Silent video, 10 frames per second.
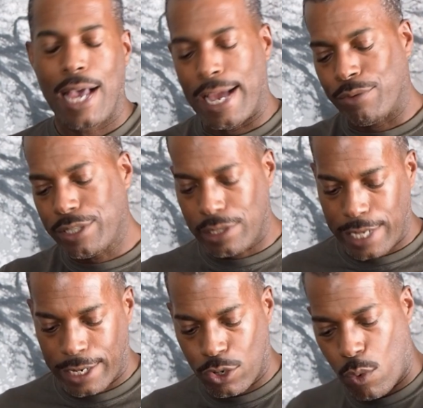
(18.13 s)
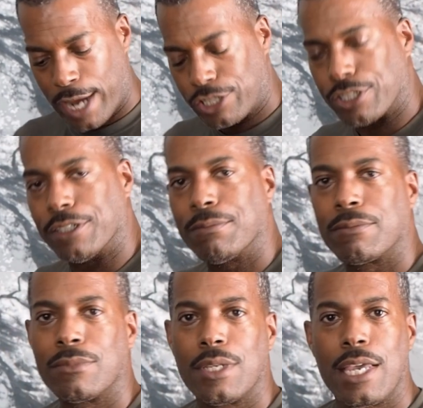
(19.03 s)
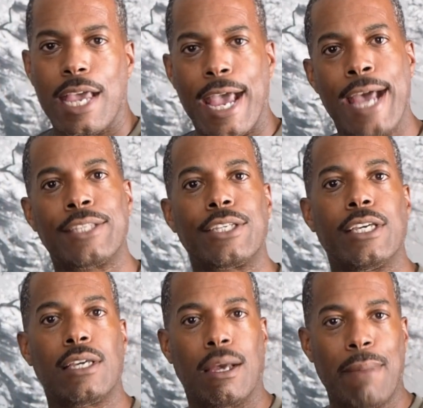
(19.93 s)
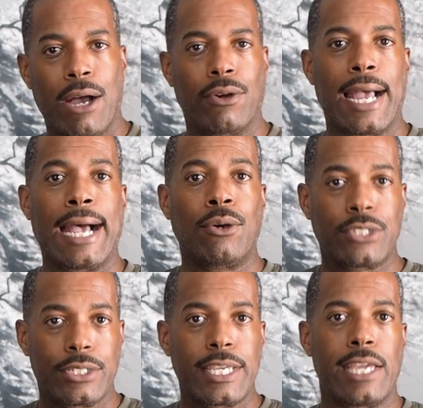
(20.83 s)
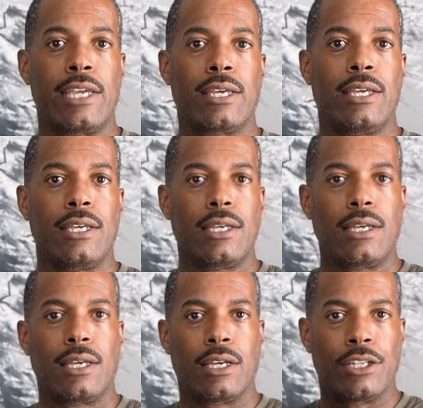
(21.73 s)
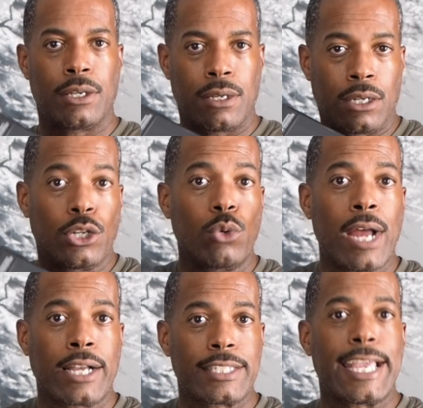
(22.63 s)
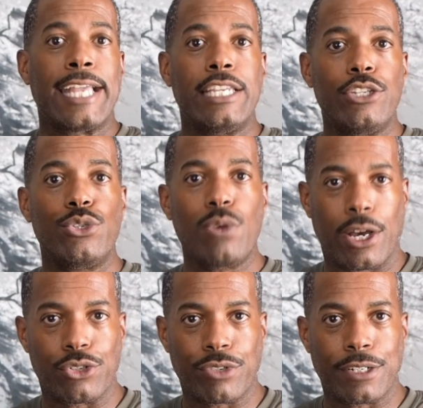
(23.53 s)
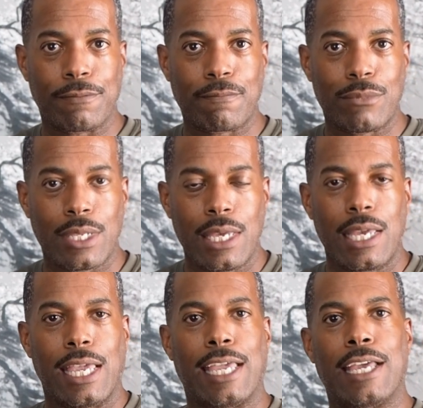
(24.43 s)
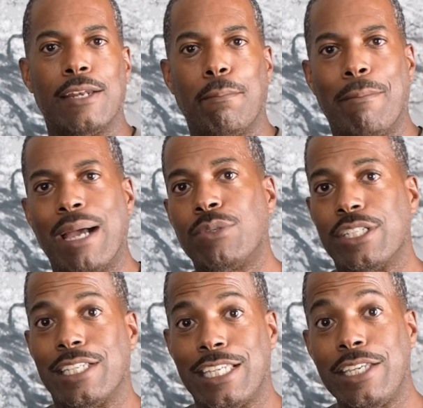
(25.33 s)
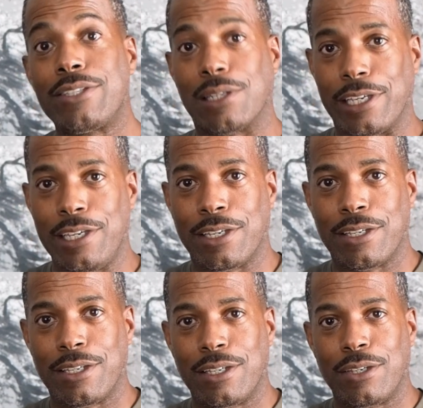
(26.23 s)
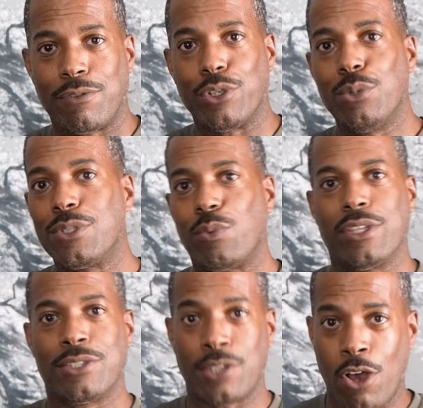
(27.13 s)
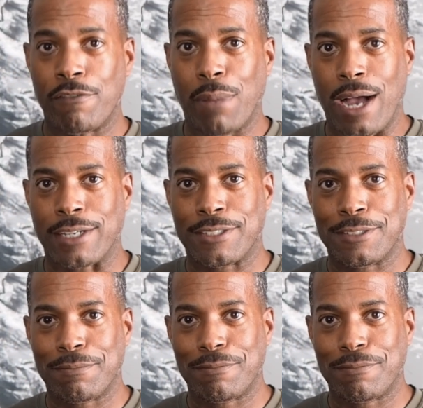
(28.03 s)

I recently had a question asking about how to take a Godox AD200 and mount it easily for use with a softbox.